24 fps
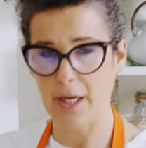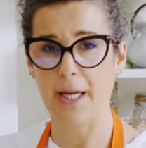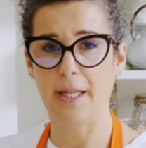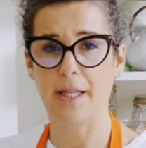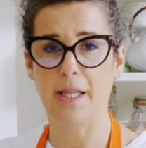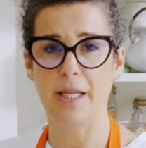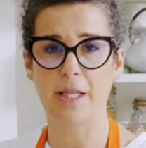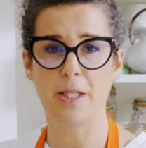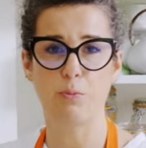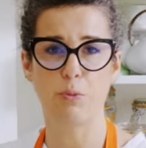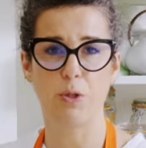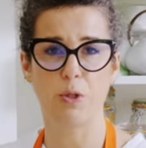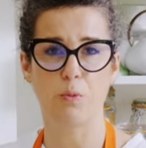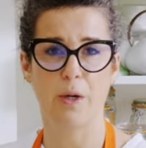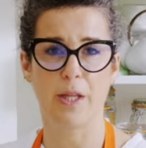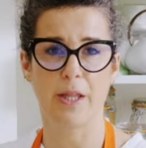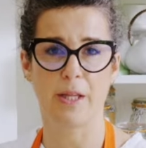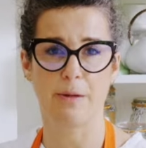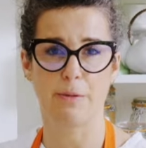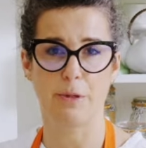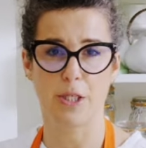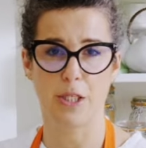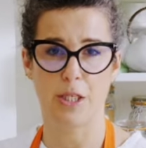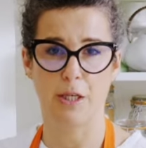And this was one
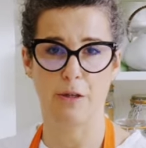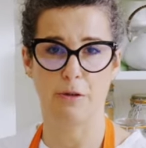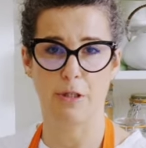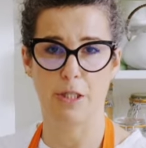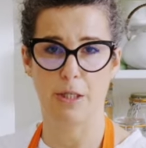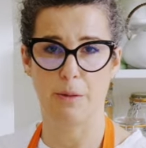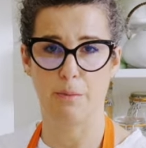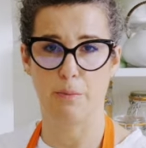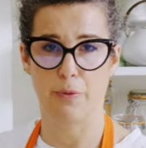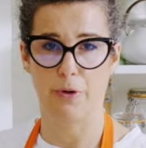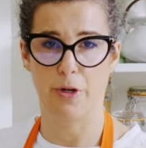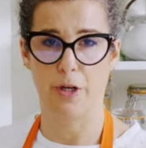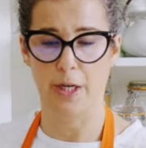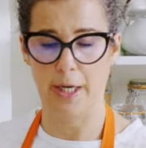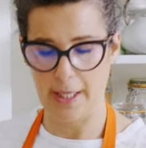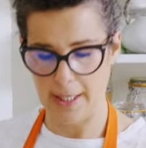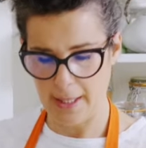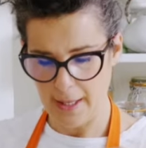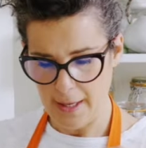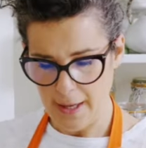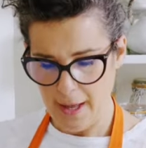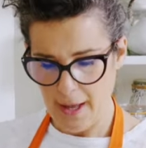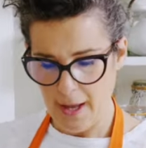that was soaked in brine.